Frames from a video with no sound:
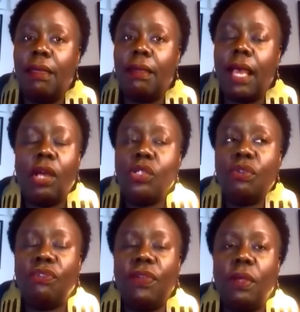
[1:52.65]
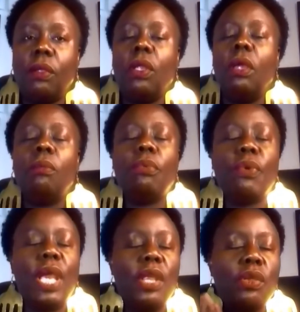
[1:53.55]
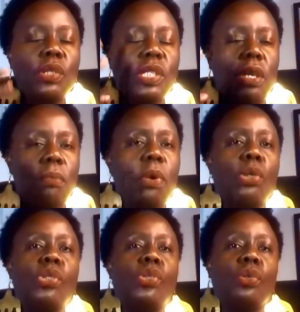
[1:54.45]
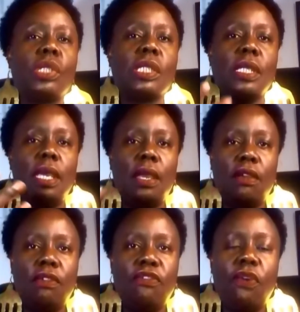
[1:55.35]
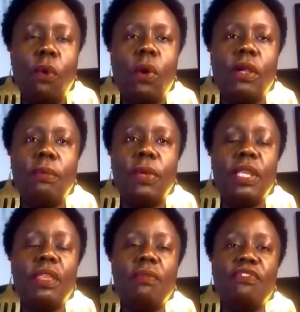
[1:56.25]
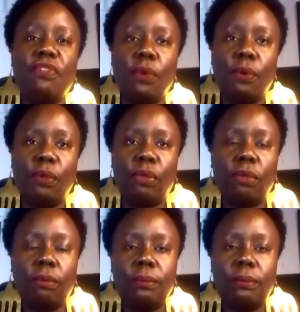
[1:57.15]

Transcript: How do you feel? Bring those emotions forward, bring them forth.